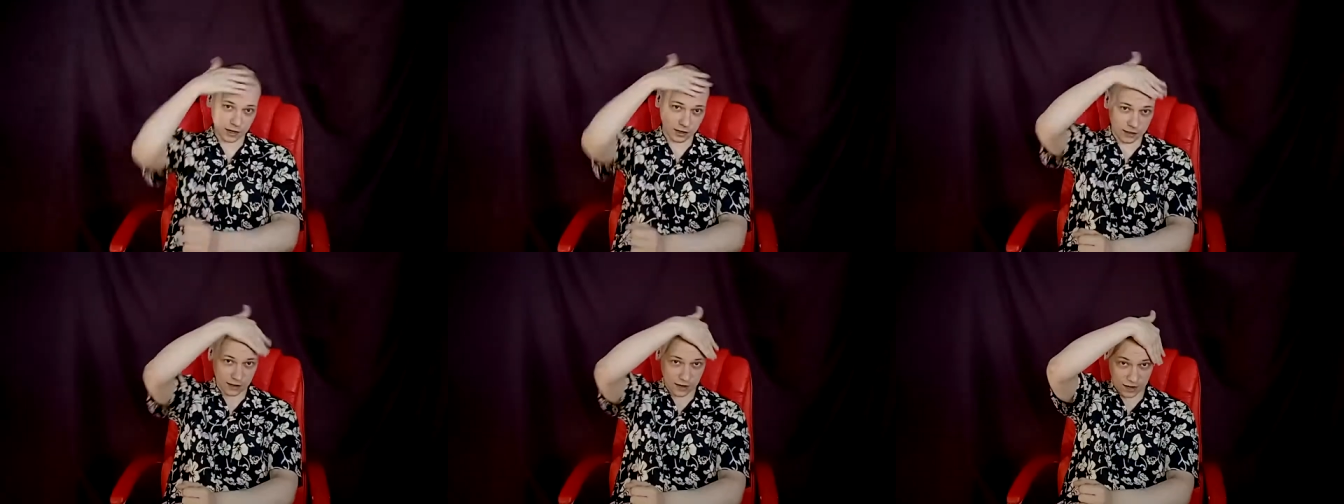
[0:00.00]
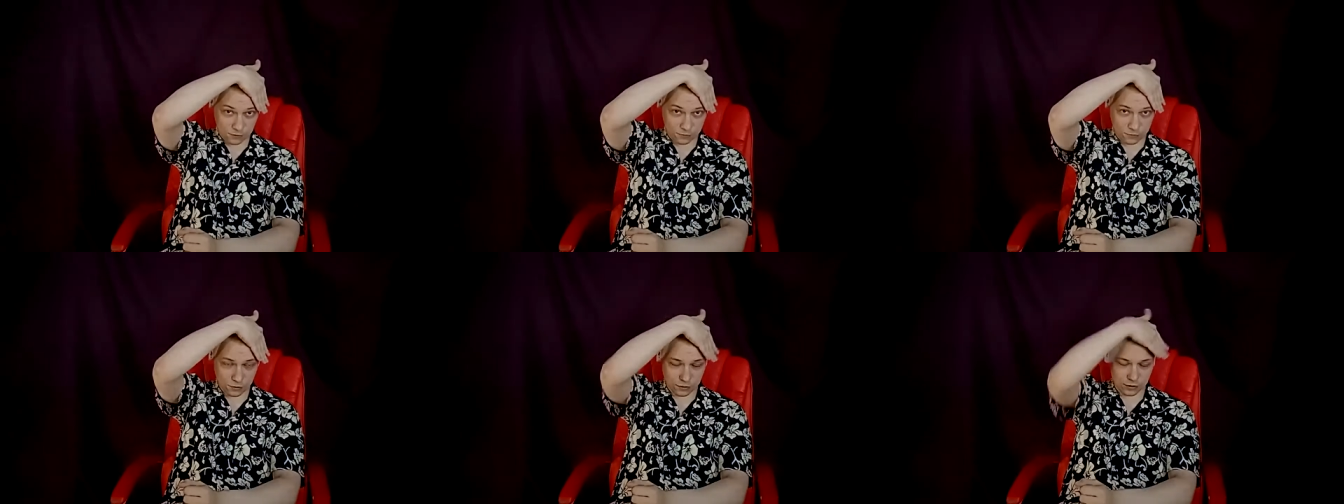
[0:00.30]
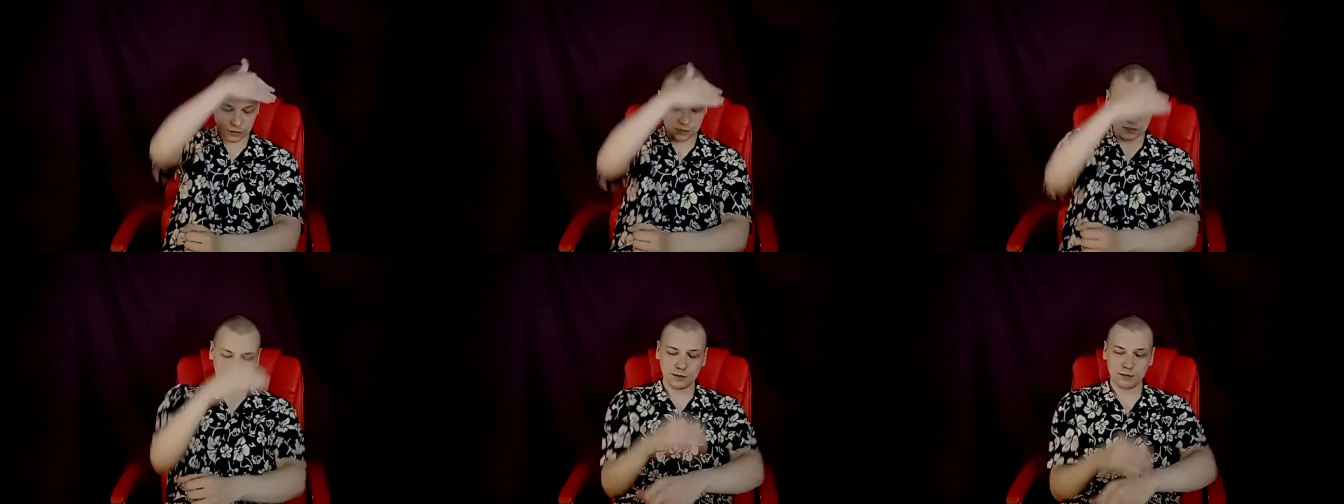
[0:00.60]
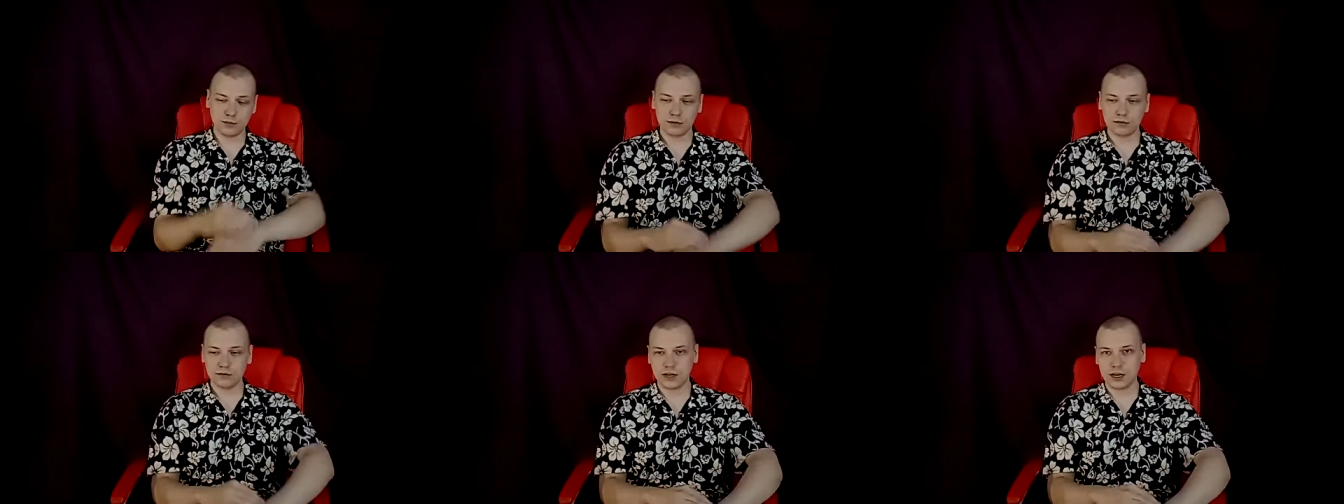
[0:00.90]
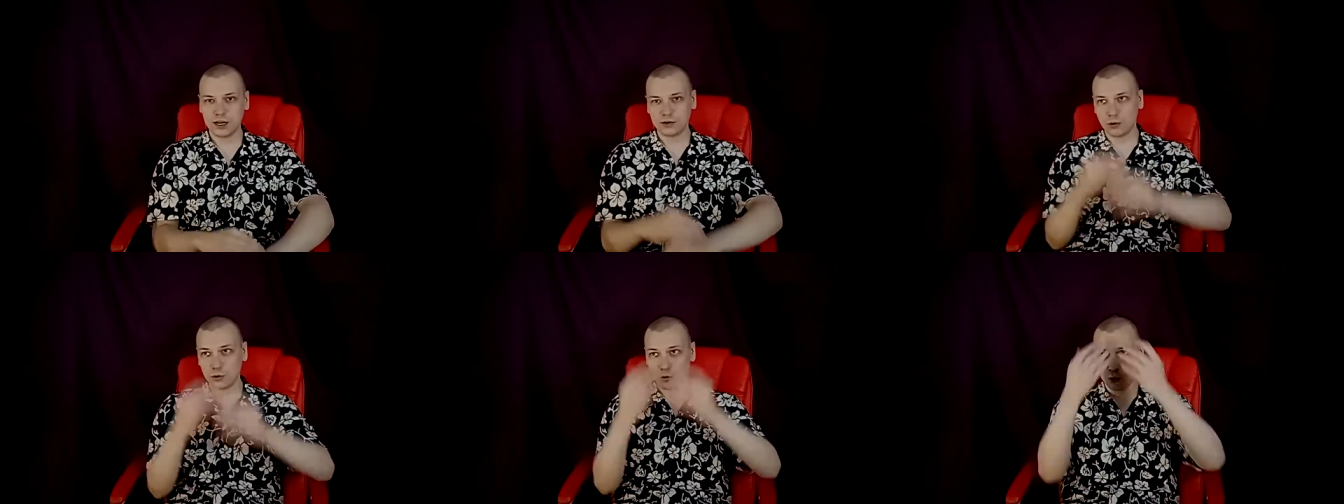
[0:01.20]
like that, for example,
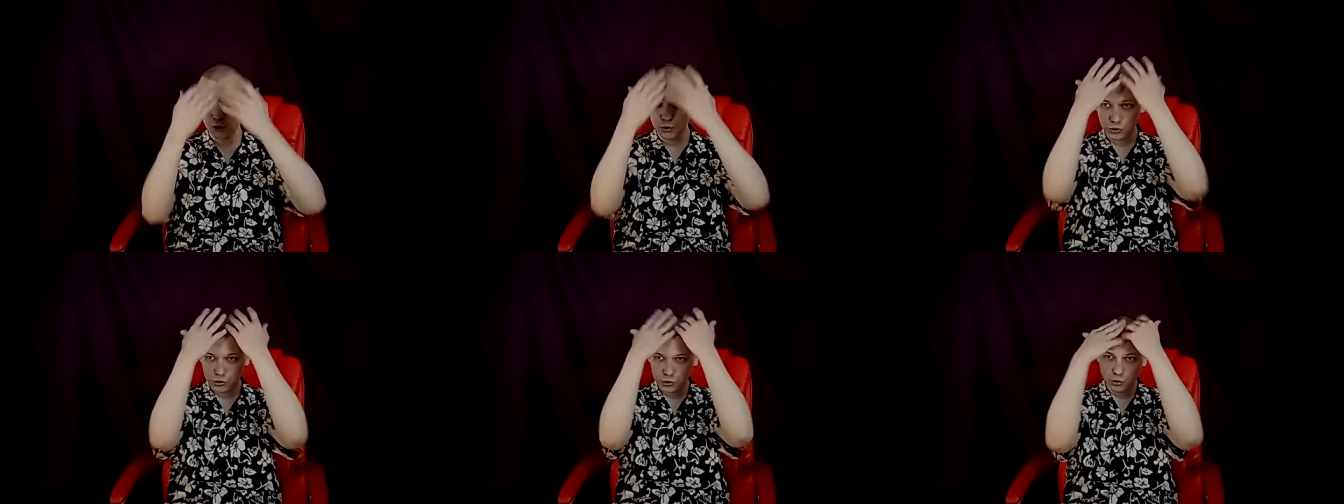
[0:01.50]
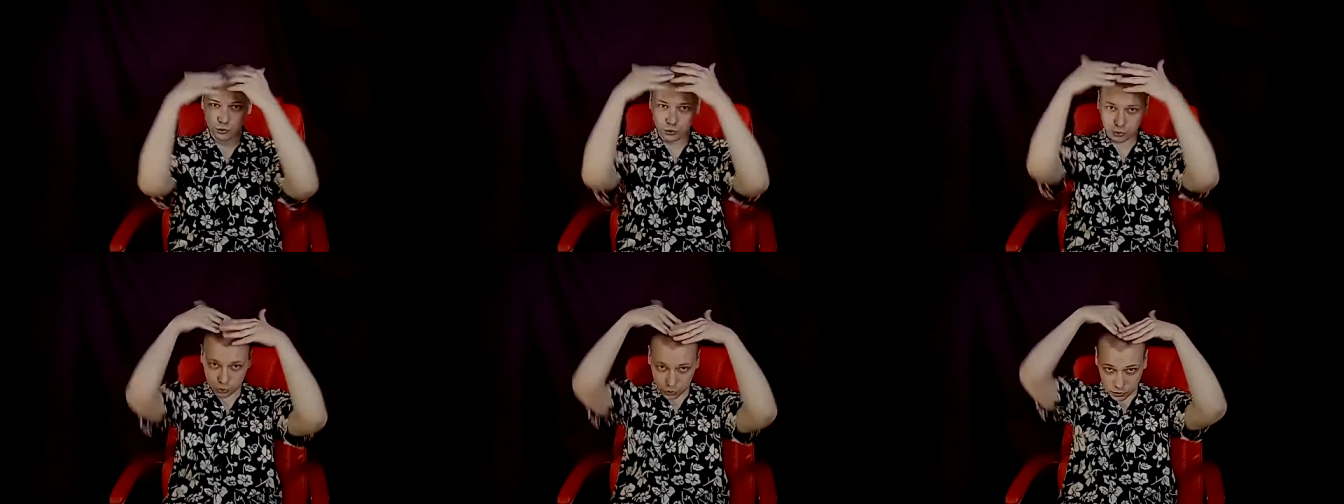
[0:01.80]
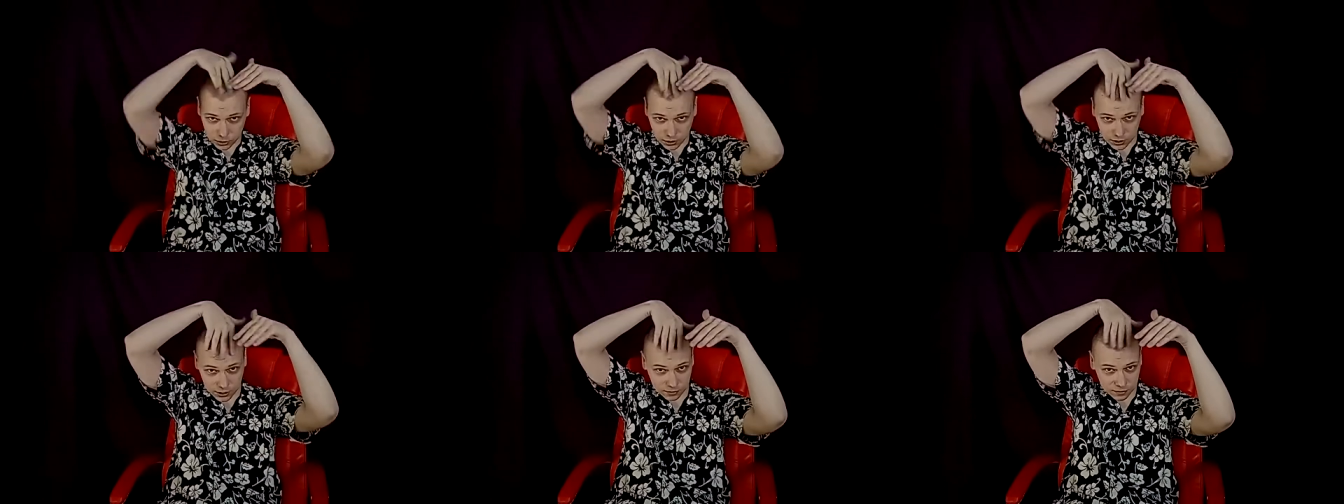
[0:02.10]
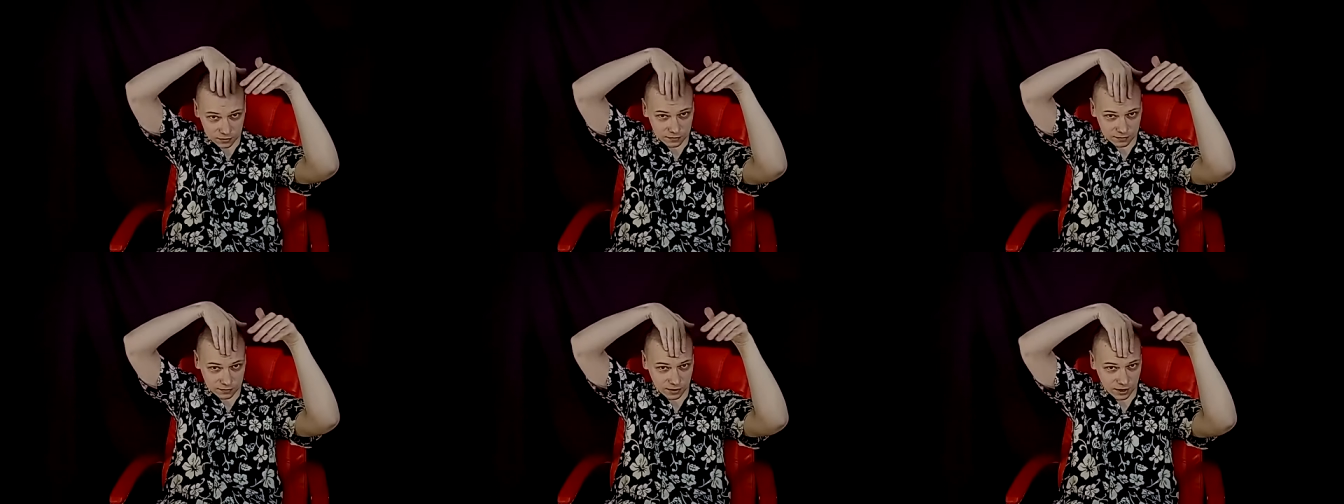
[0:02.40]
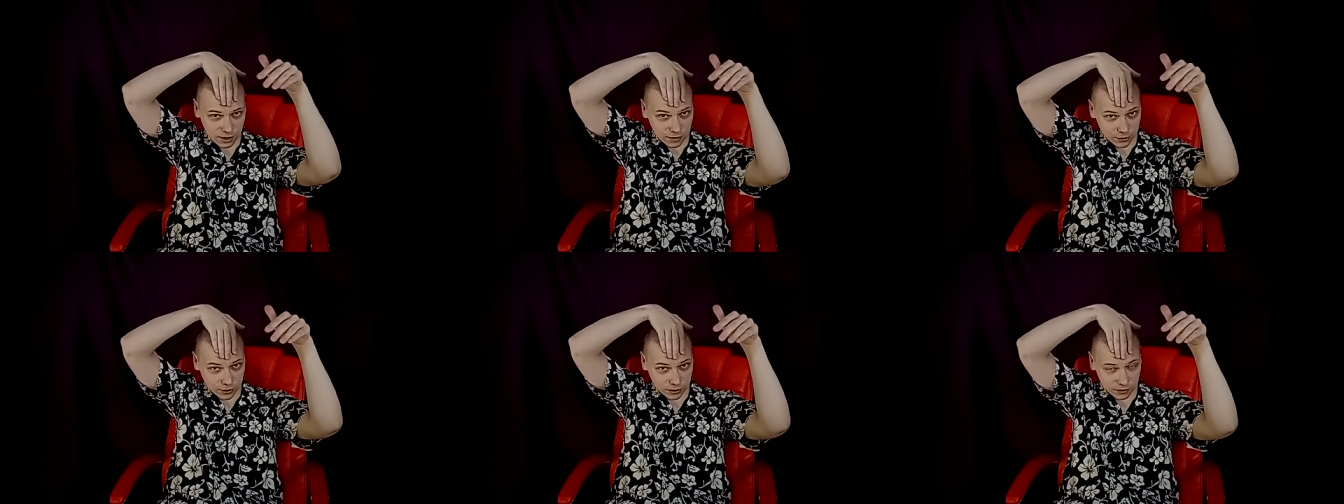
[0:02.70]
right? Or, or neutral, like
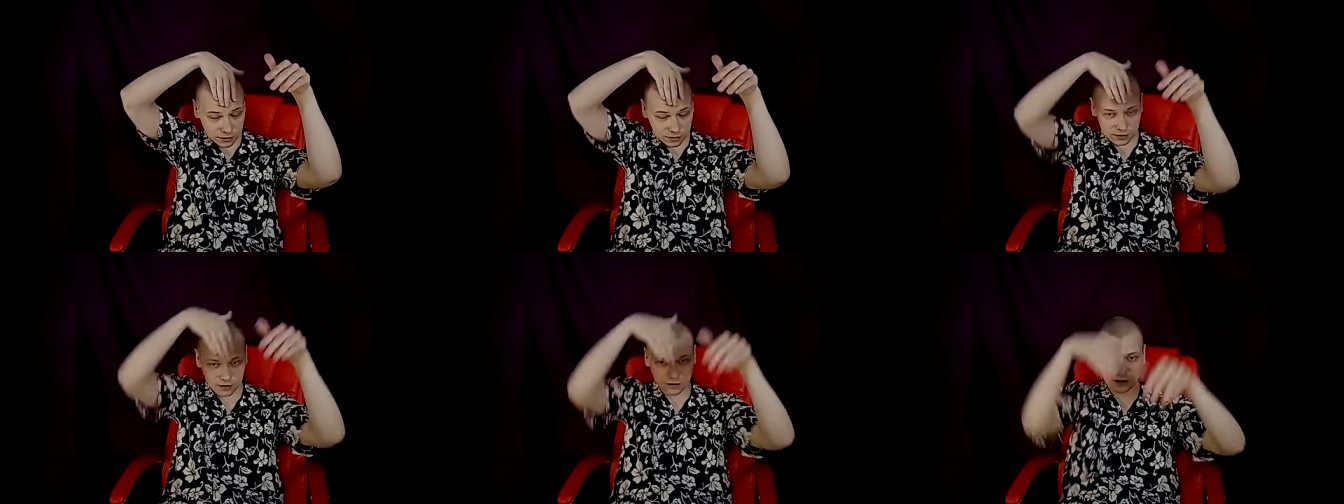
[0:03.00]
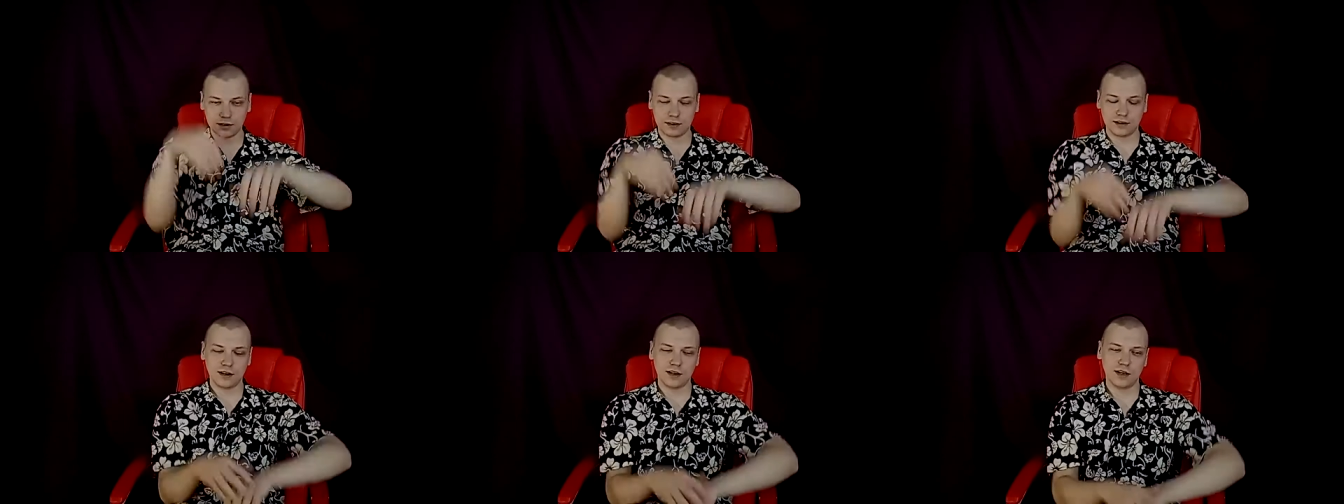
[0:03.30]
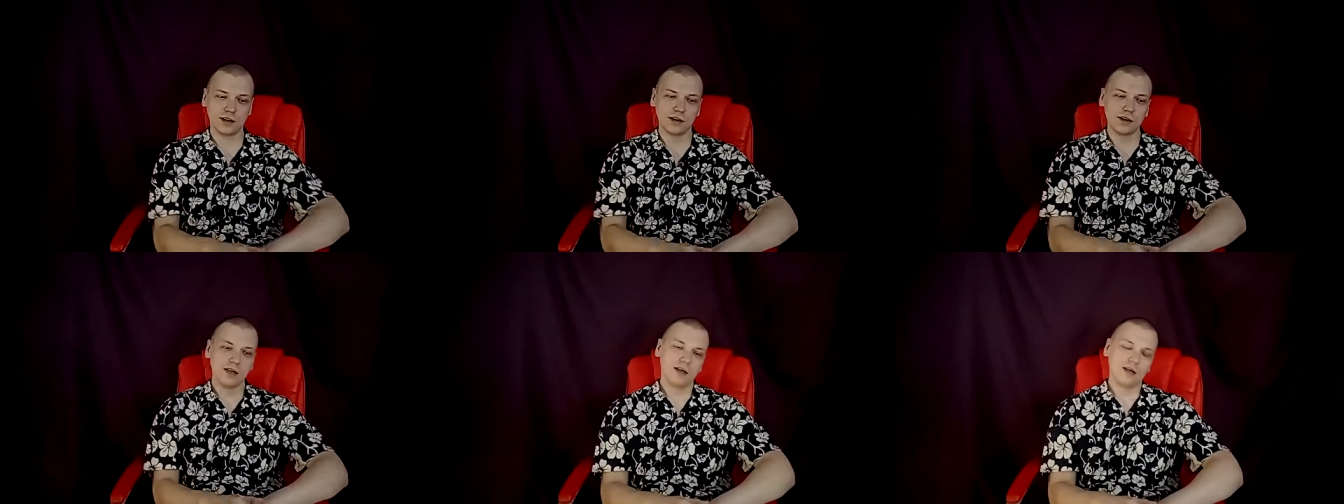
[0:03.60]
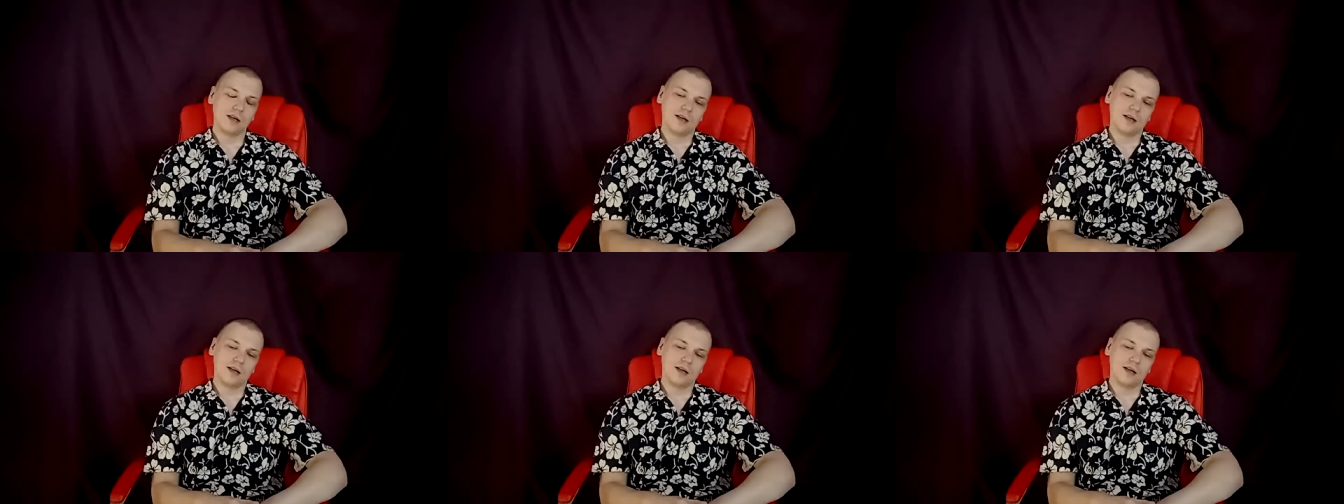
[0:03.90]
having it like that,